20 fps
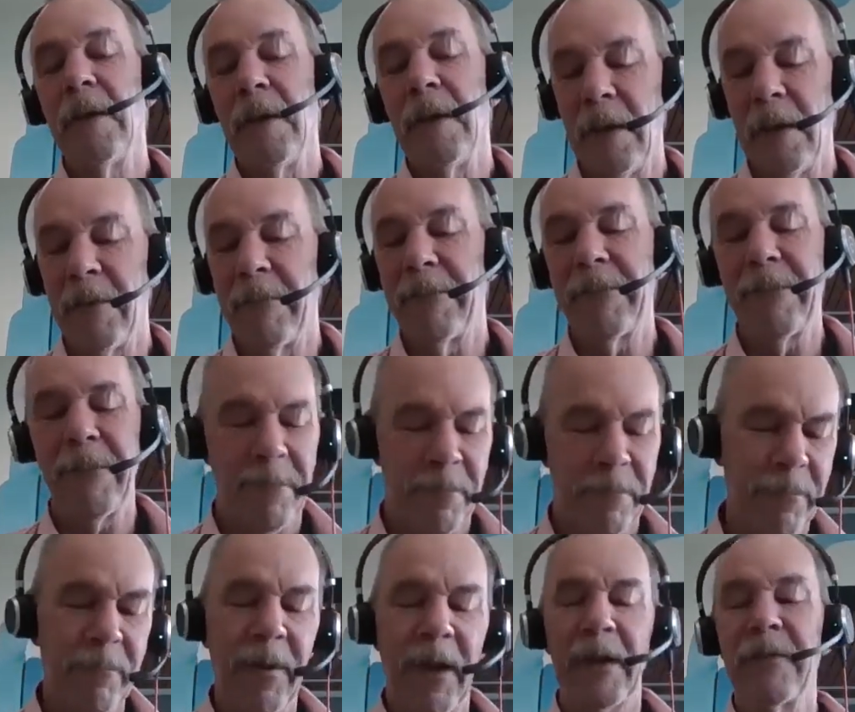If
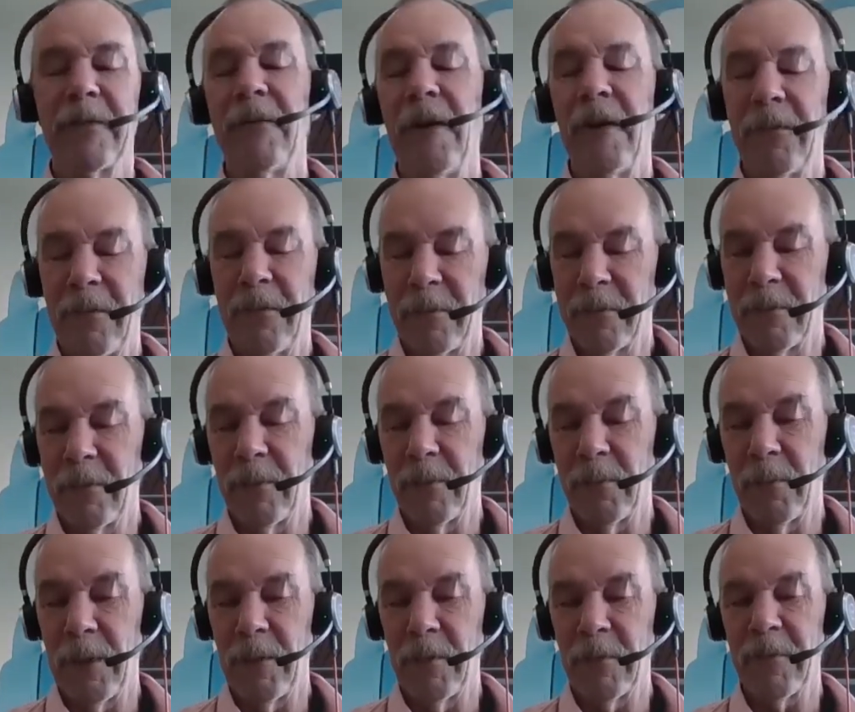vaccinations go
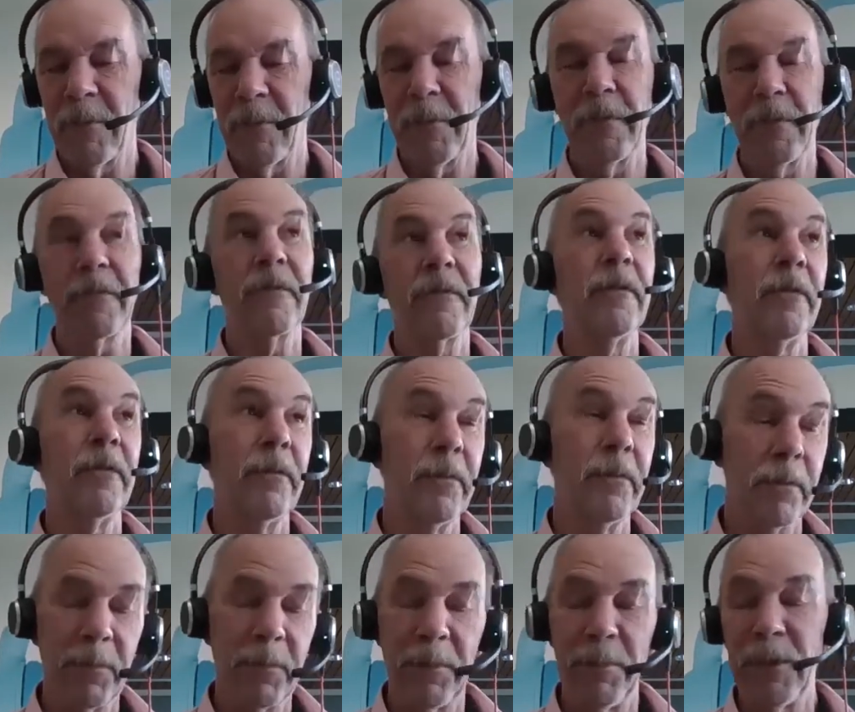the way they're supposed to
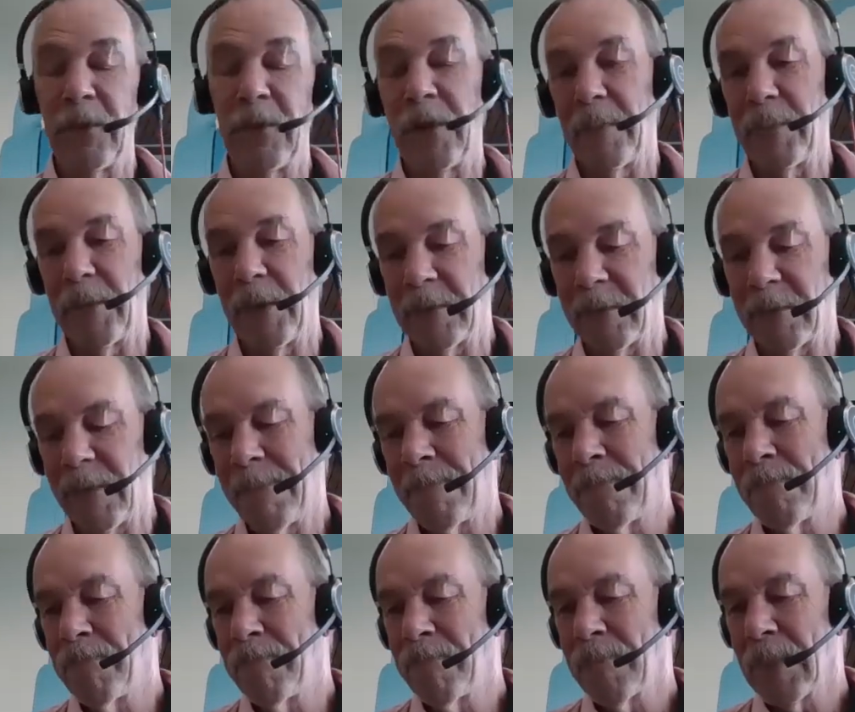and we build up this
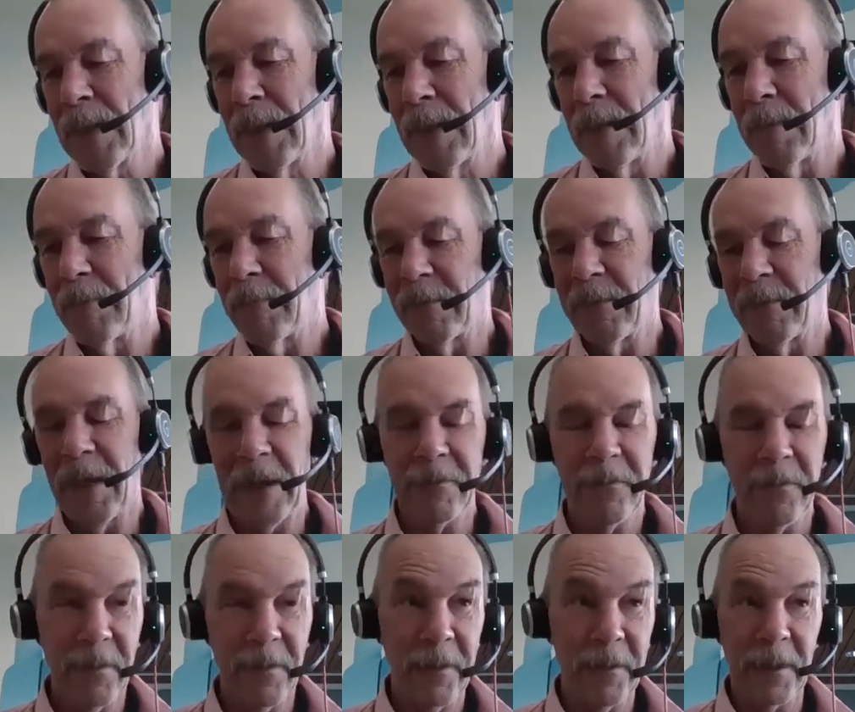
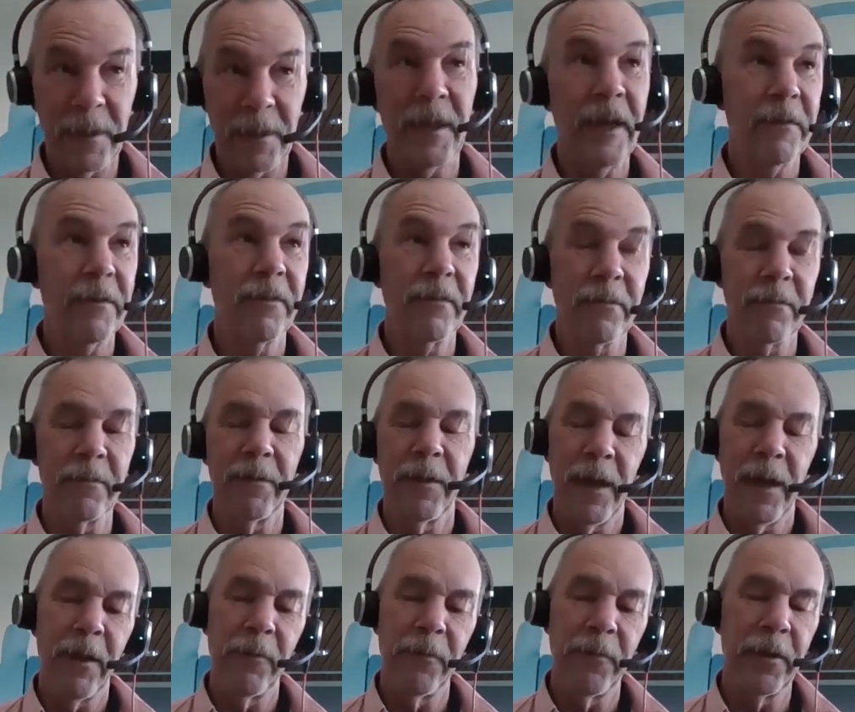protection and the cases are
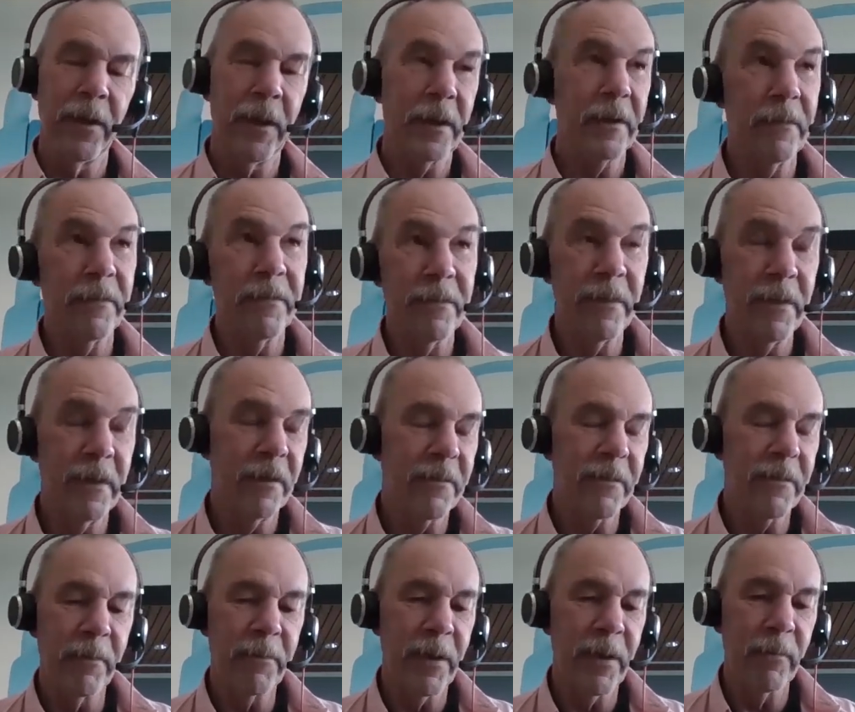down, then I can see in
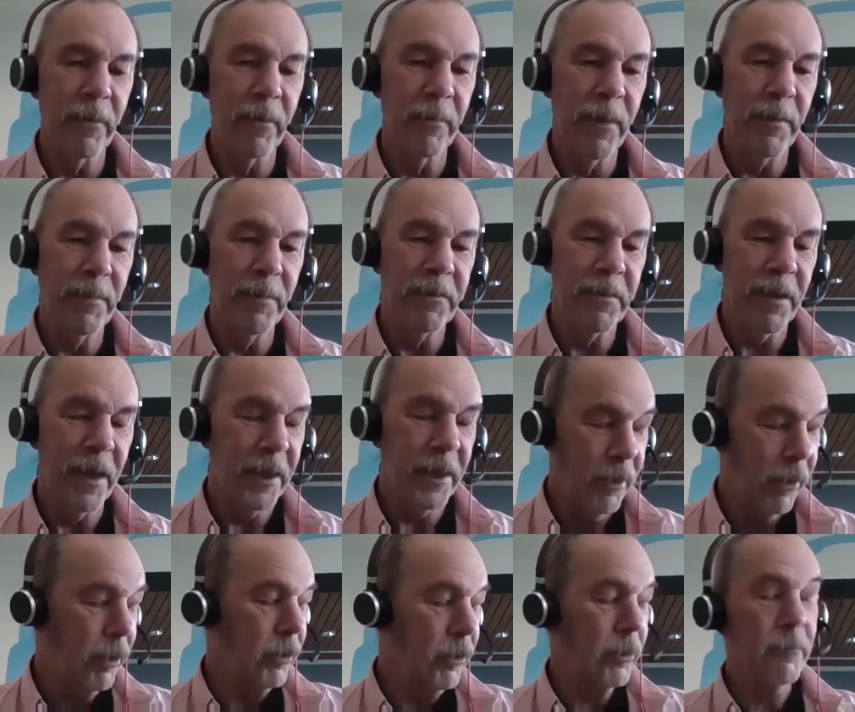September maybe saying,
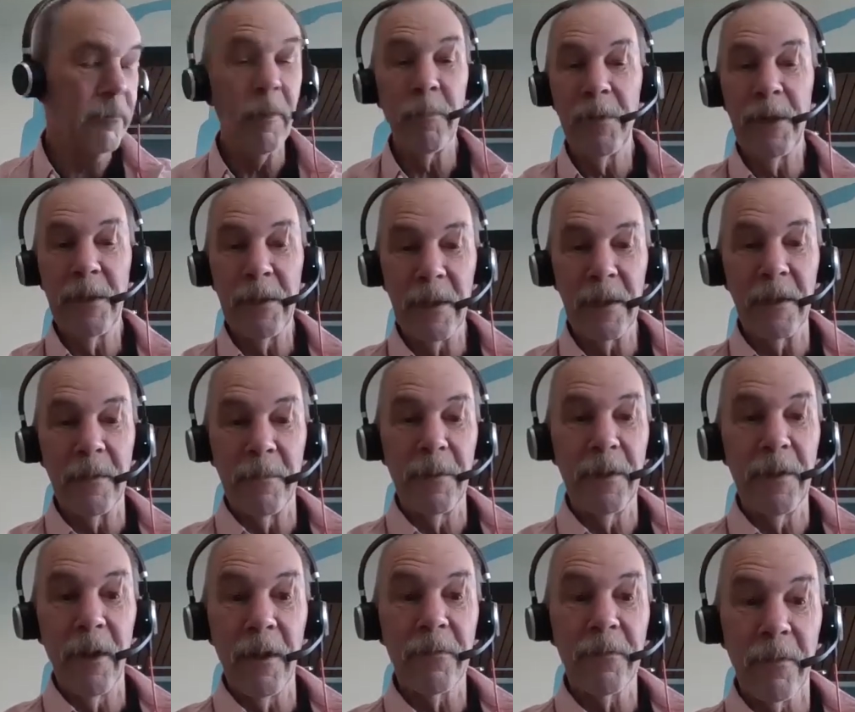oh, look what we did.
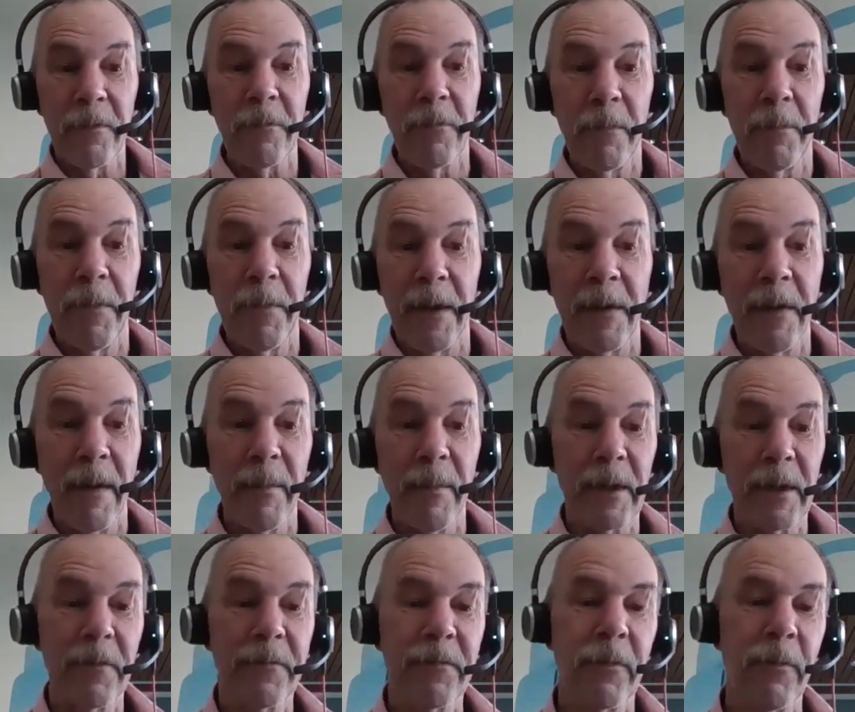We got you through a
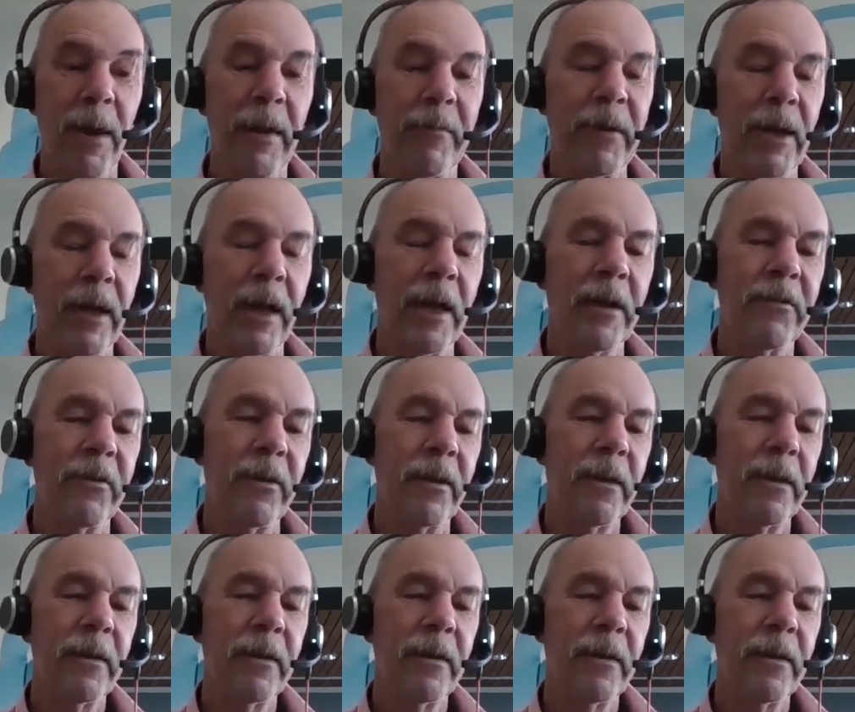pandemic. Let's go have an election.